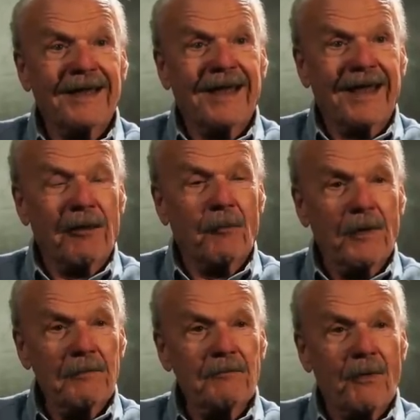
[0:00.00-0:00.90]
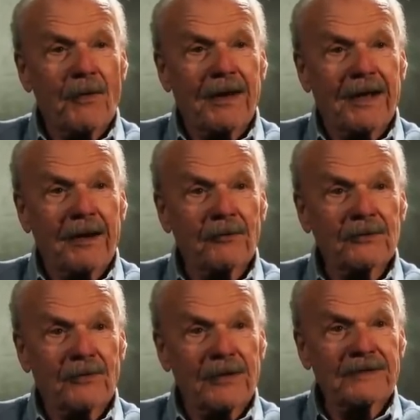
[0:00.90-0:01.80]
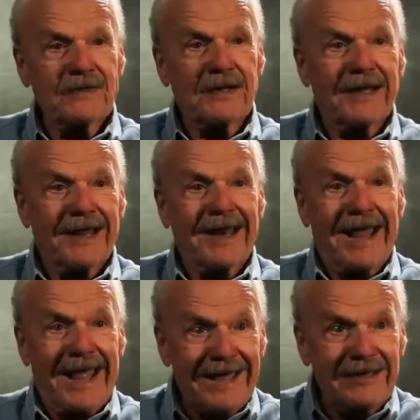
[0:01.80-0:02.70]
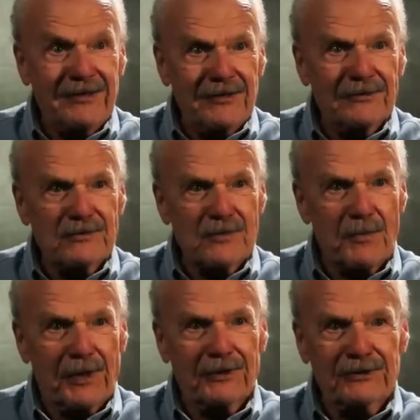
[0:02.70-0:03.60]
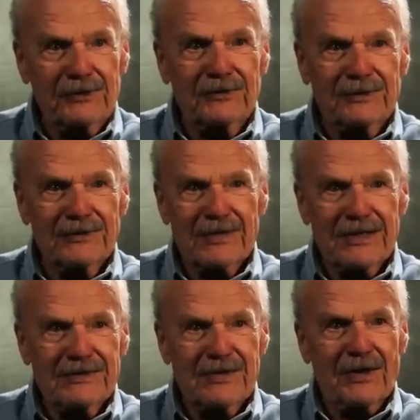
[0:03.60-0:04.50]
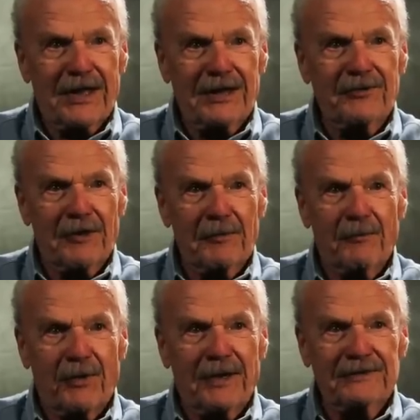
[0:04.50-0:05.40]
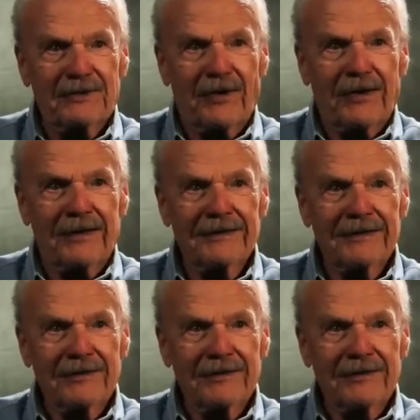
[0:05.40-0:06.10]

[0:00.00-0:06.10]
at one point I was racing it and had to use the parachute because I still had drum brakes on it,